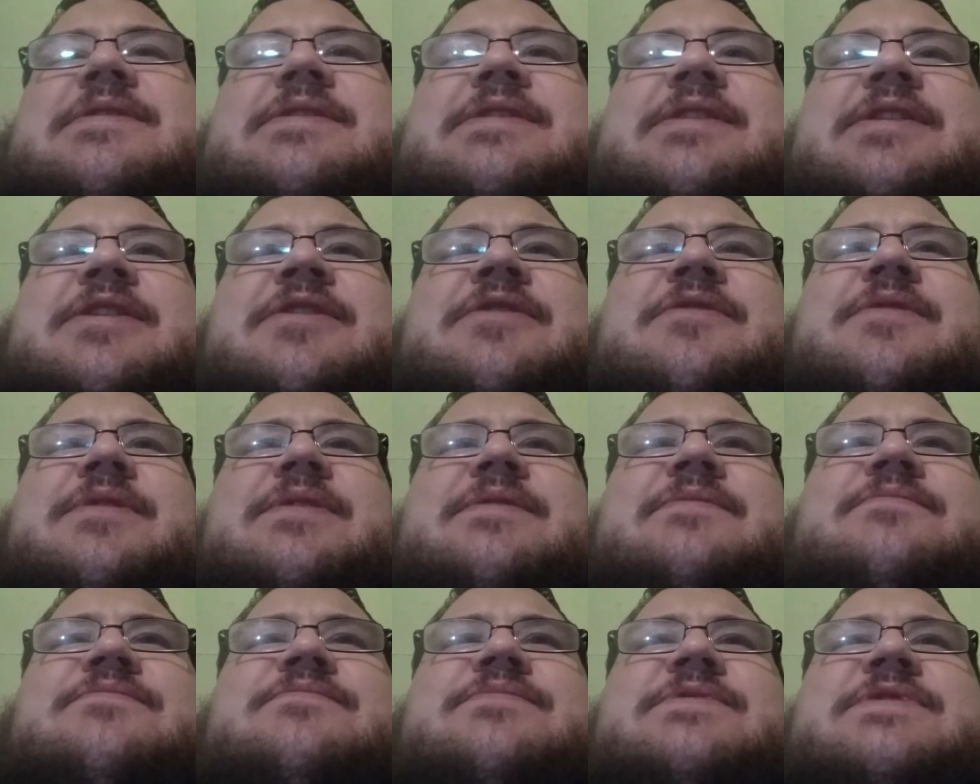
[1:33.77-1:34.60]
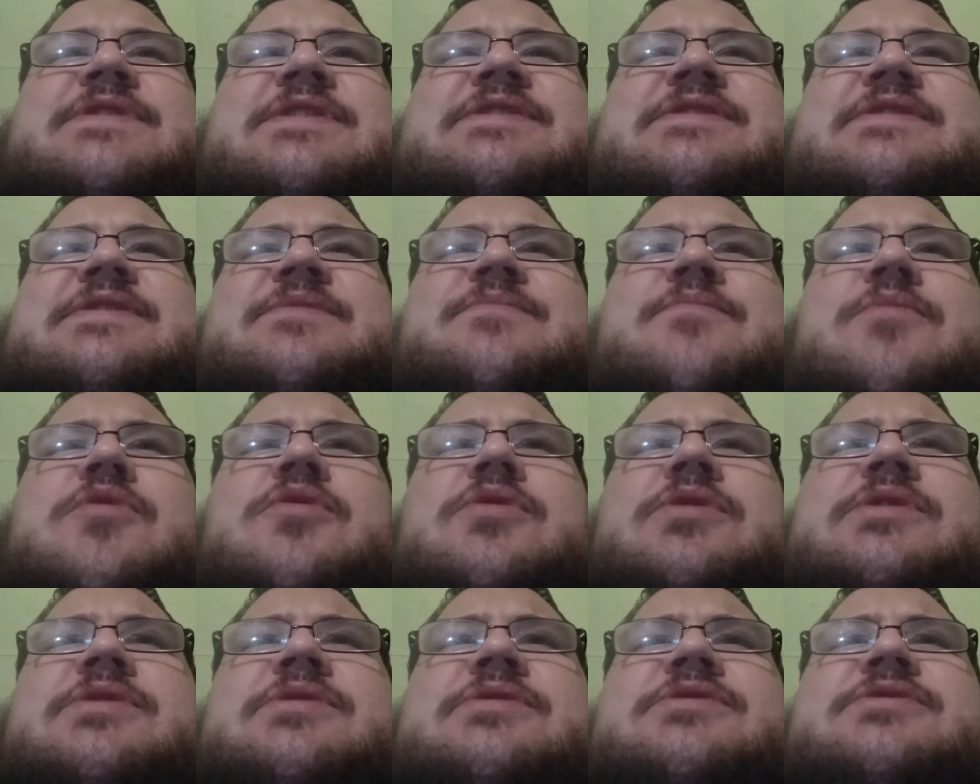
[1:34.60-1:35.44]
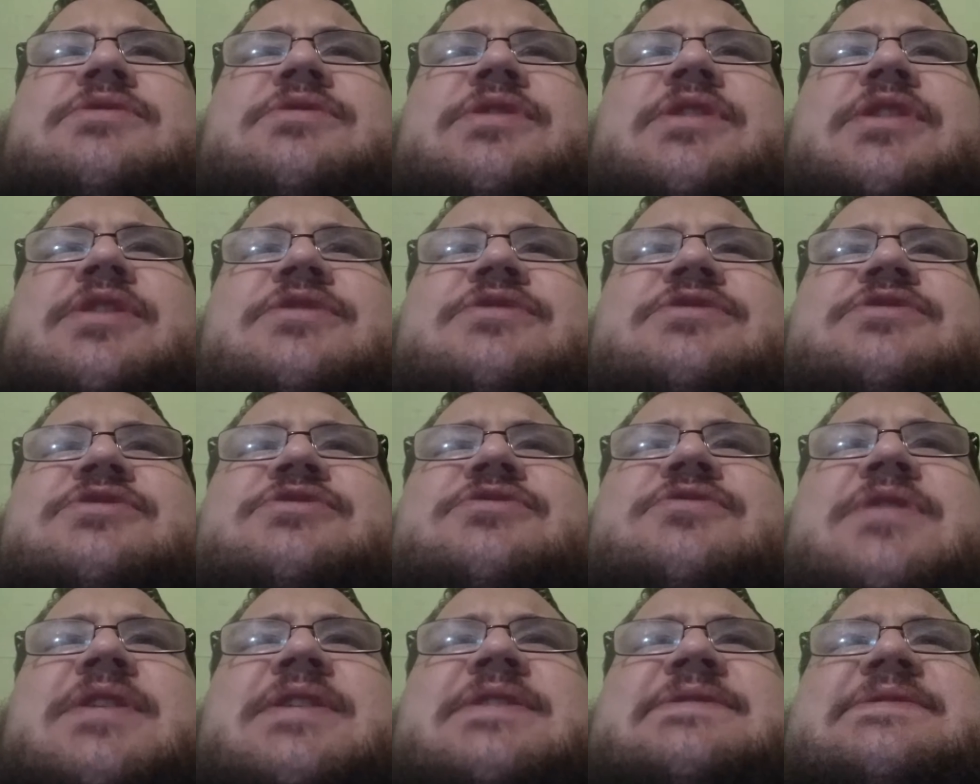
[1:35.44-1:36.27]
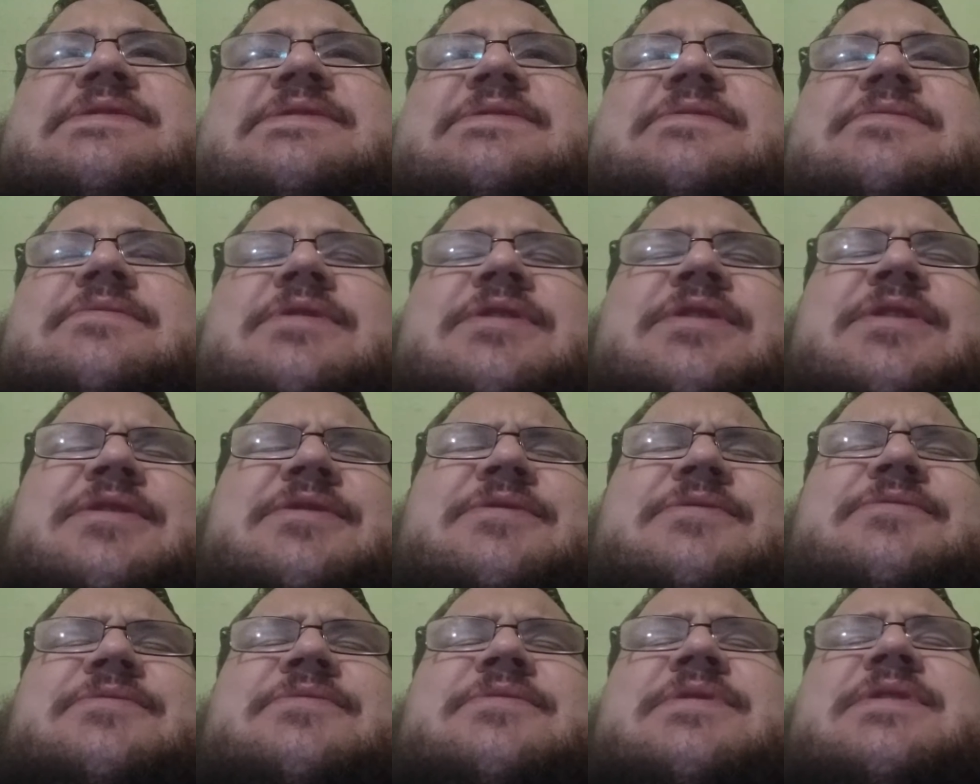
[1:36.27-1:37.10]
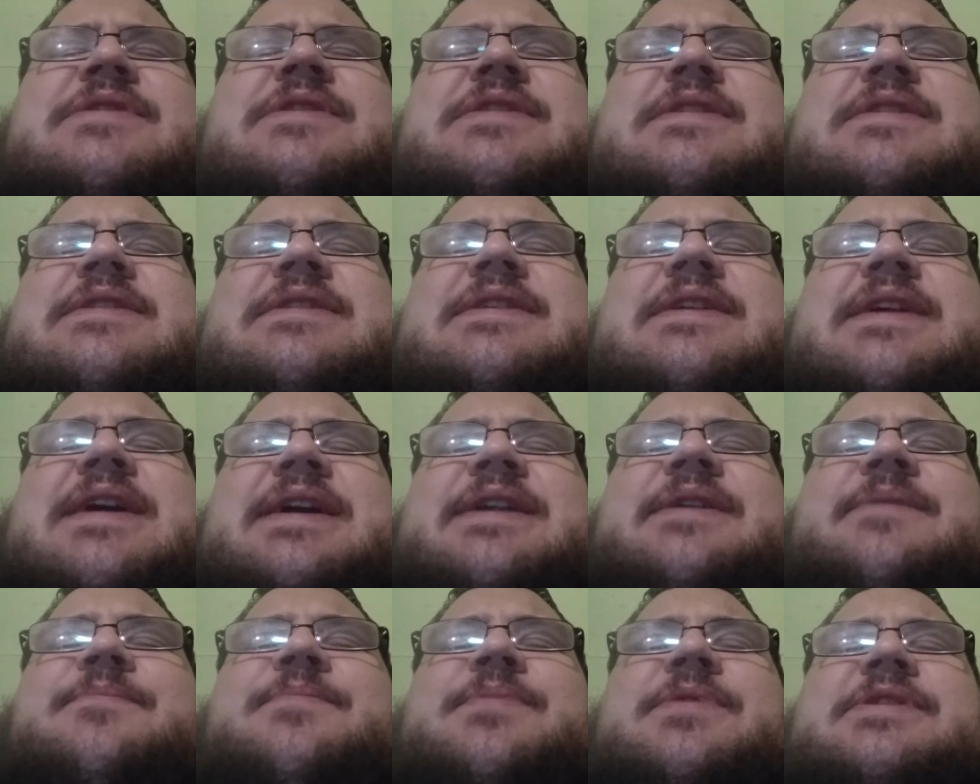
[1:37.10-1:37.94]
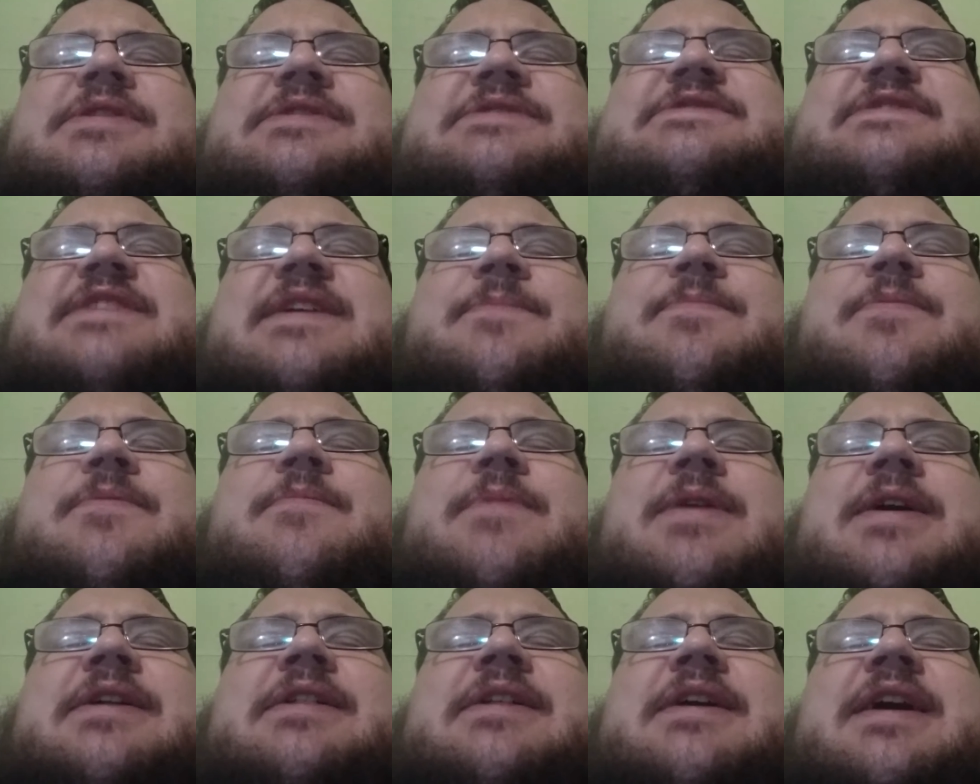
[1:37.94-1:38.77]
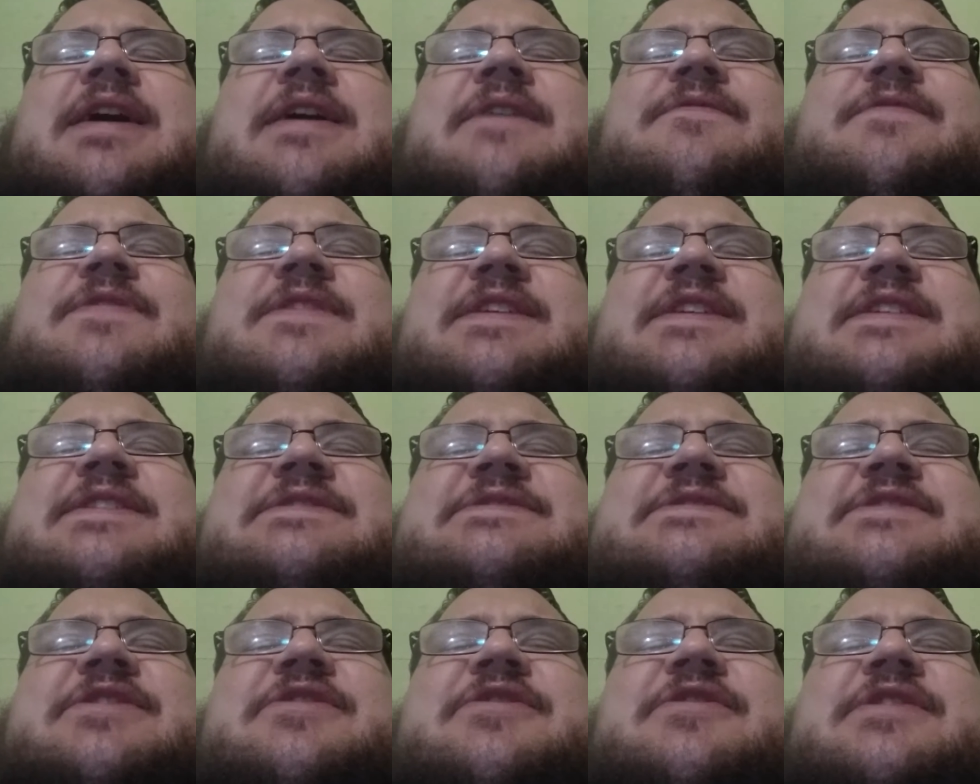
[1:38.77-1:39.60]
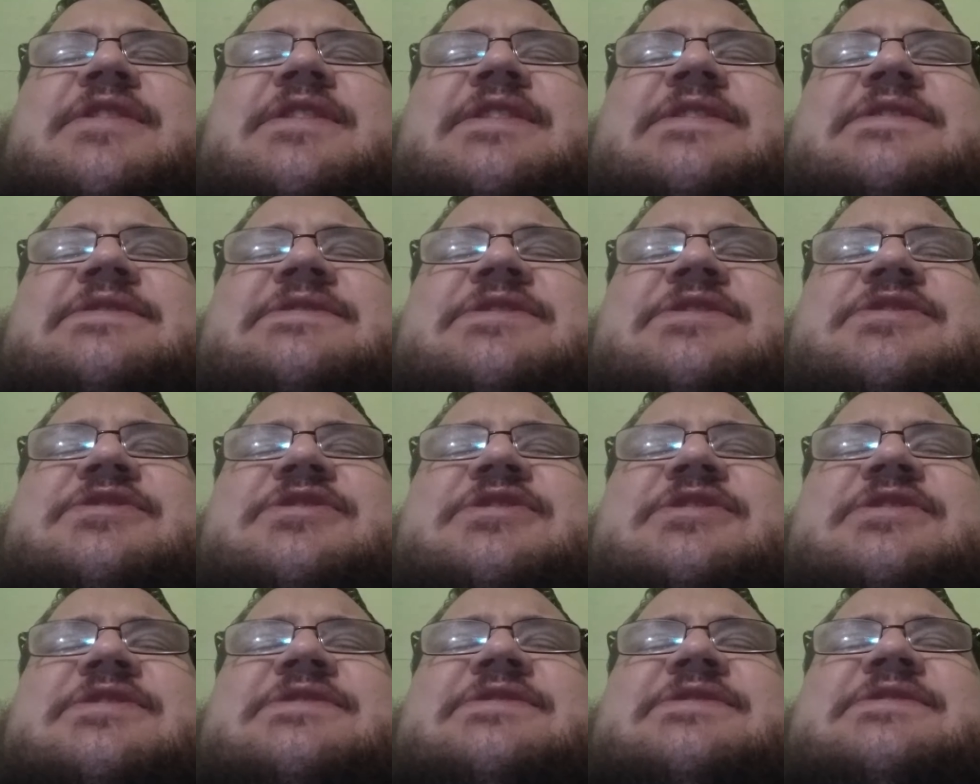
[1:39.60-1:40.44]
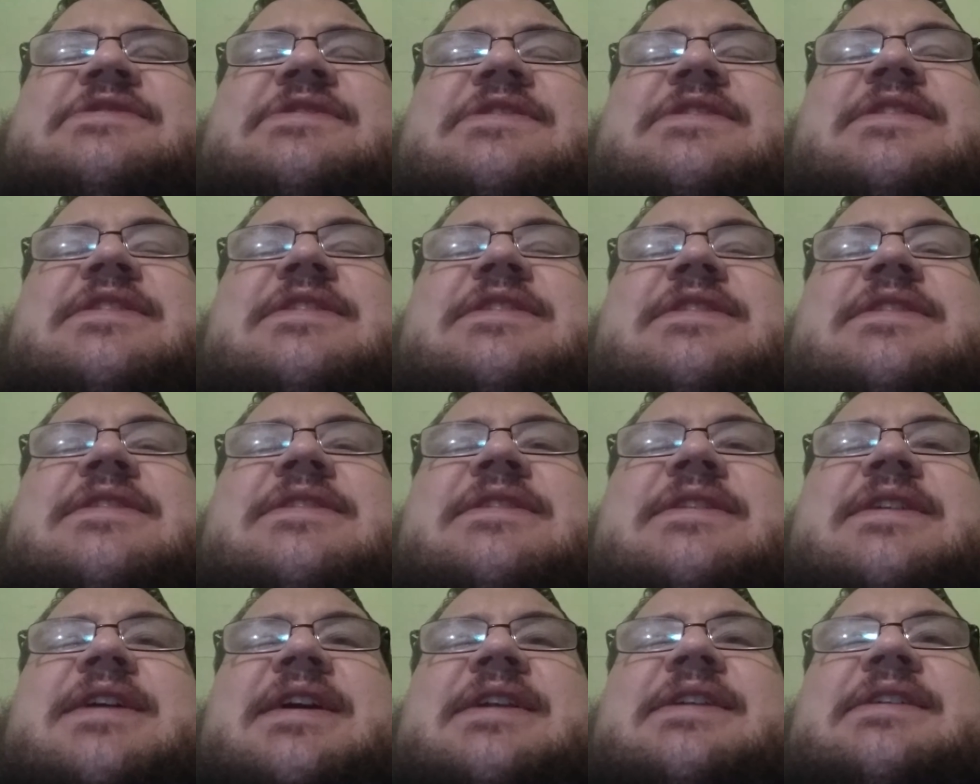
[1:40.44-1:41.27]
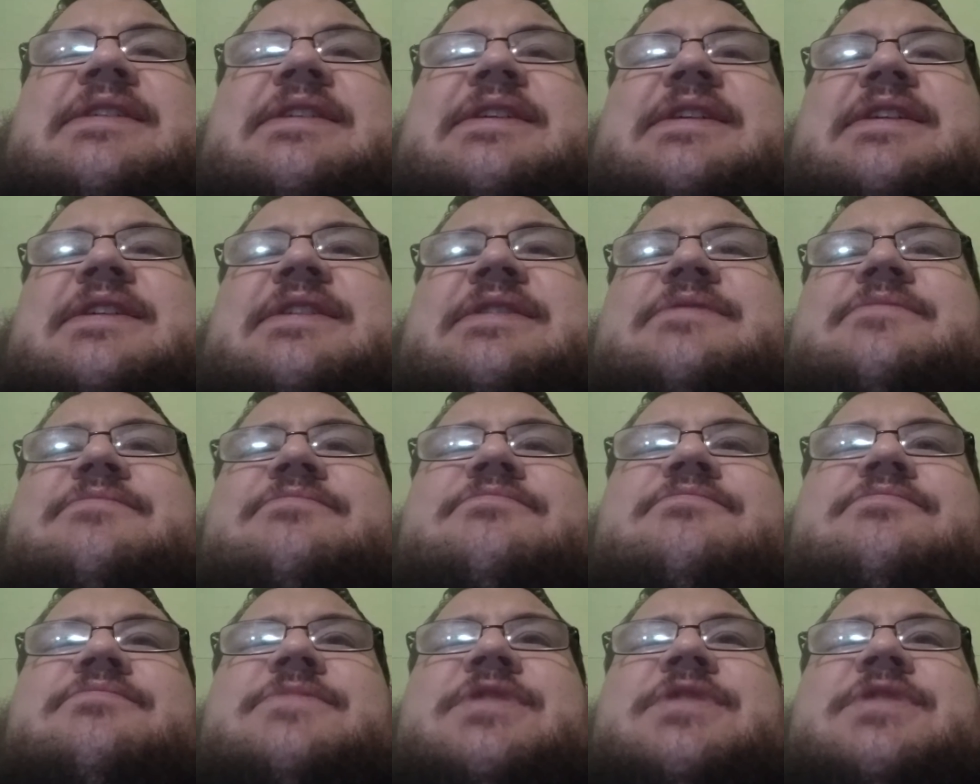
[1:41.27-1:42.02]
The more, stress, kind of builds up in my life, the easier it is to just kind of let it,